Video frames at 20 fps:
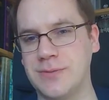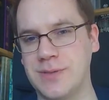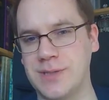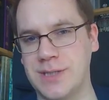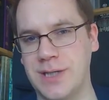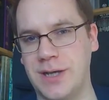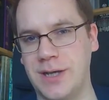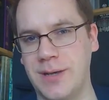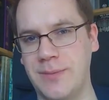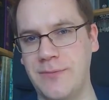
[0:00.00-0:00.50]

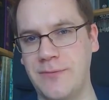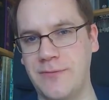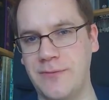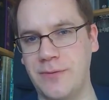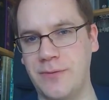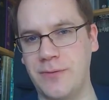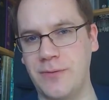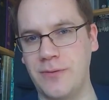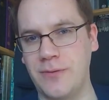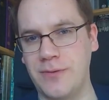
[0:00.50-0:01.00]
time
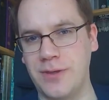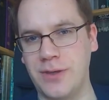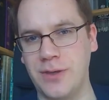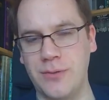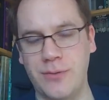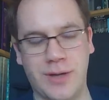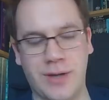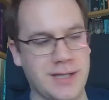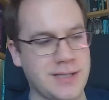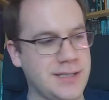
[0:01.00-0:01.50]
for the
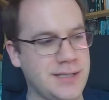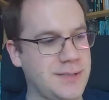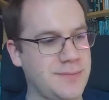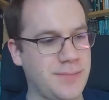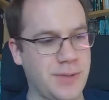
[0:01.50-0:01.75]
U S,